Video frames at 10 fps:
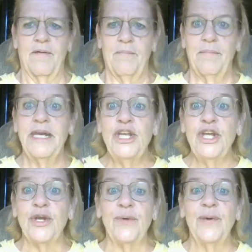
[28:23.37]
But he
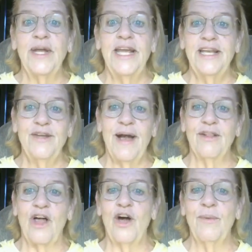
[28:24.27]
knew. He knew how
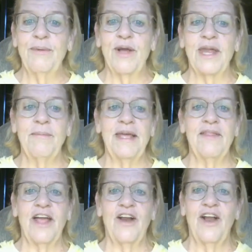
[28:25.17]
long we were going to be
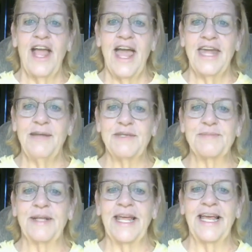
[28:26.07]
there. And he was
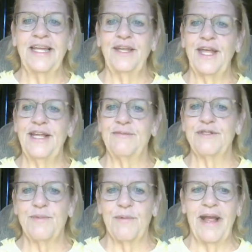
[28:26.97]
planned and he was
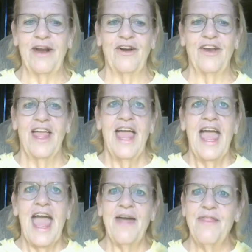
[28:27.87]
prepared.
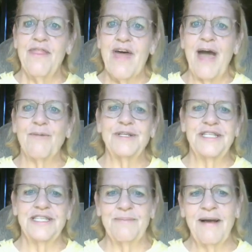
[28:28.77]
And that was
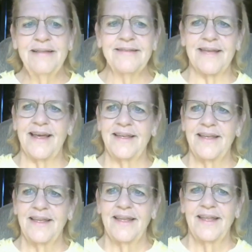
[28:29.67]
his mindset.
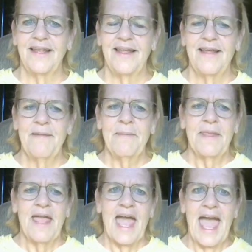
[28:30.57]

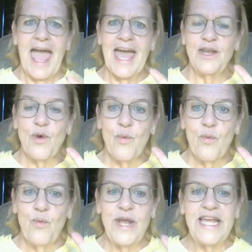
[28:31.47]
And
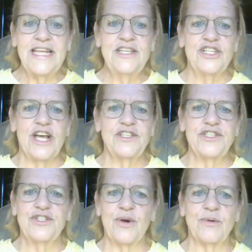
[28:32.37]
we
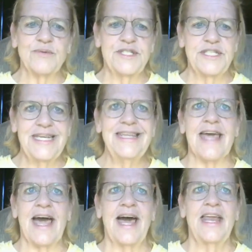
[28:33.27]
just don't see
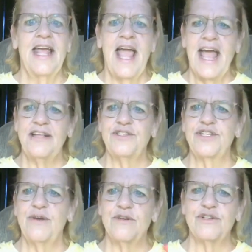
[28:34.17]
that. And
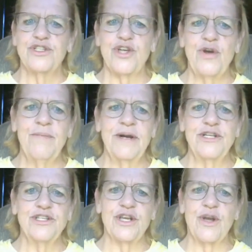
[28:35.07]
so there's so
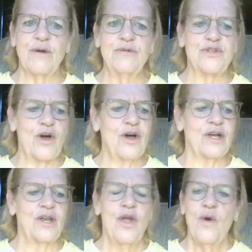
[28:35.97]
much that goes
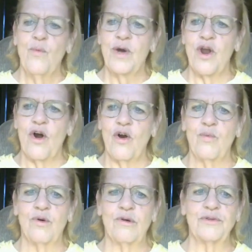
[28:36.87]
on when our
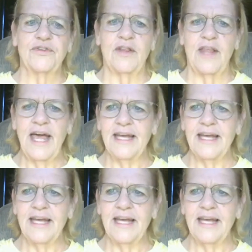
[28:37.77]
worlds collide.